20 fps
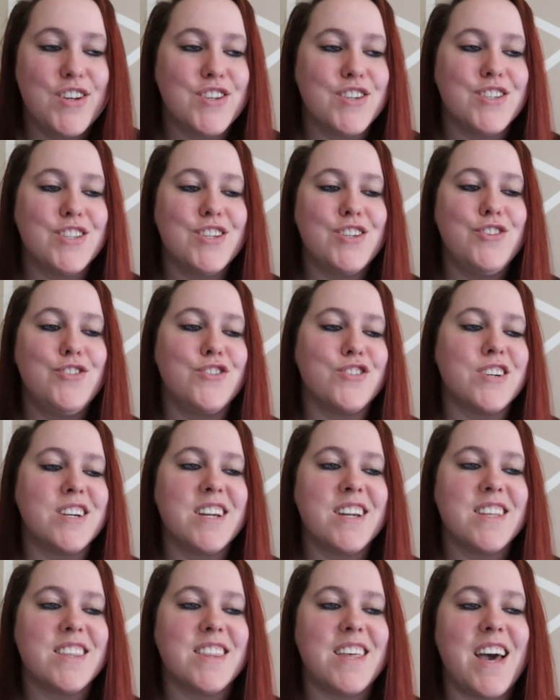Just a
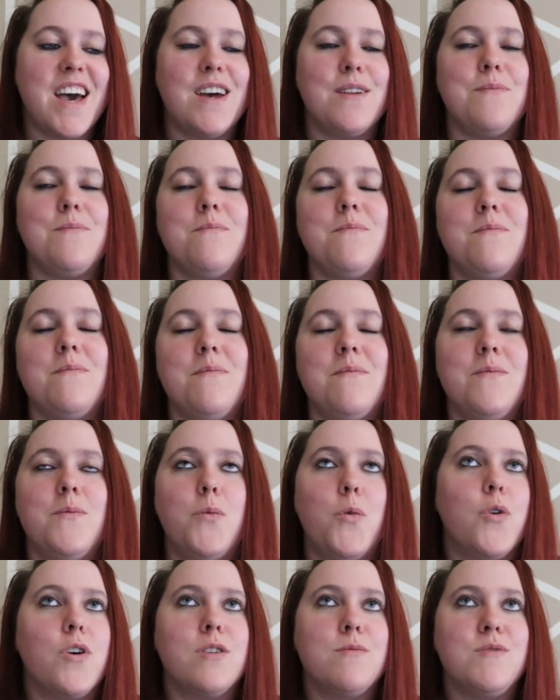drink that
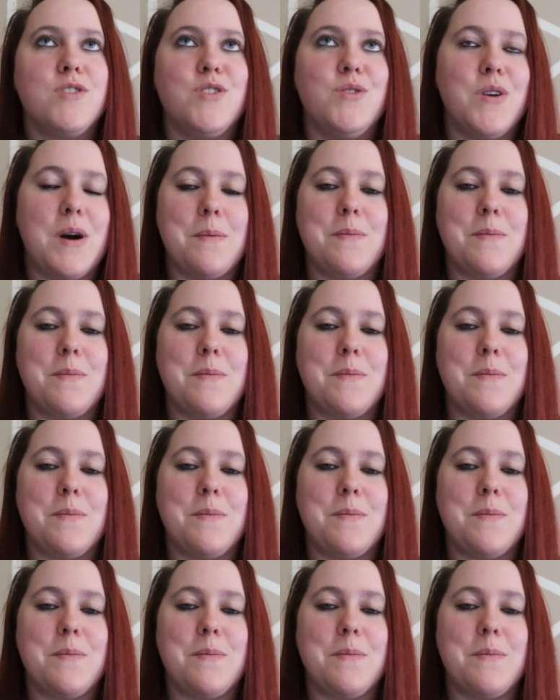warms you